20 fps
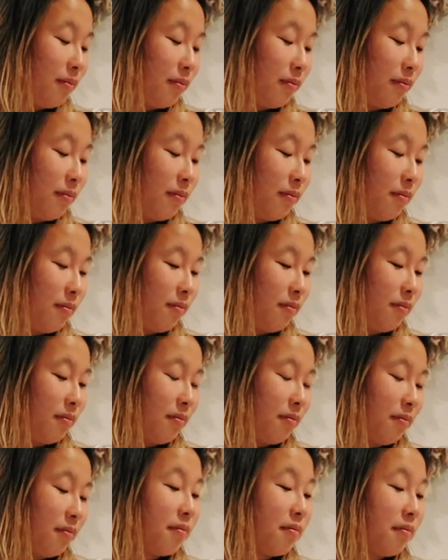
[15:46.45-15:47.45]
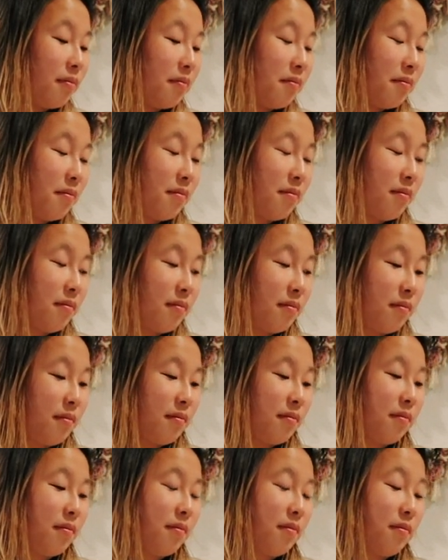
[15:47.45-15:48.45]

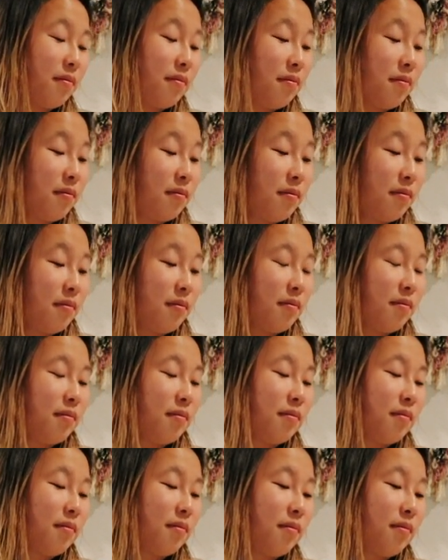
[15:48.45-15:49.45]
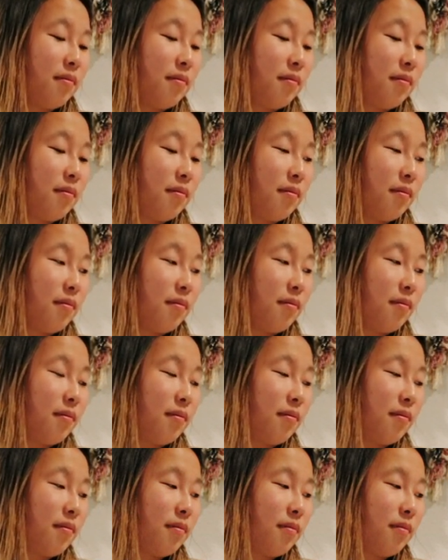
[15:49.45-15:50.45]

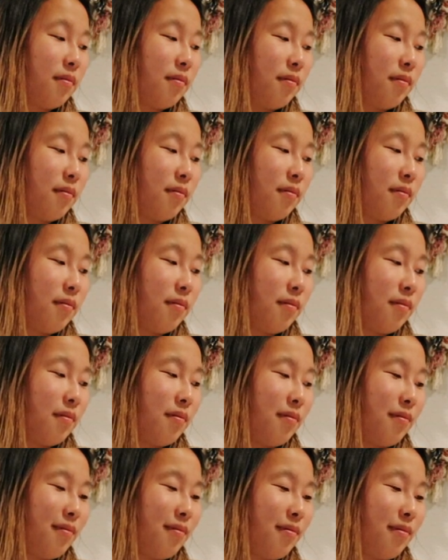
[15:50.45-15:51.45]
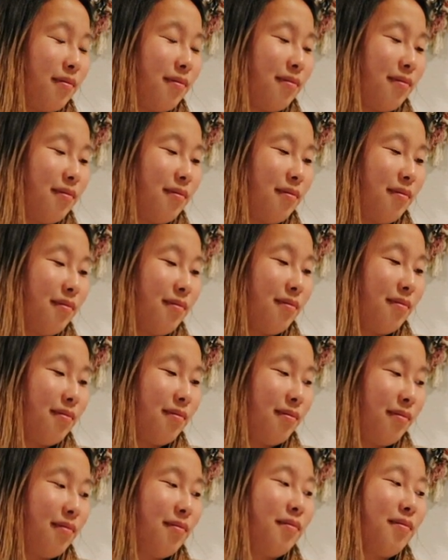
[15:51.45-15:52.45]

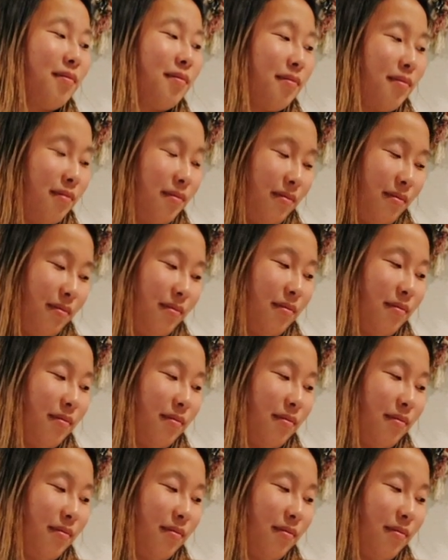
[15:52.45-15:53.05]
No words are spoken by the person on screen.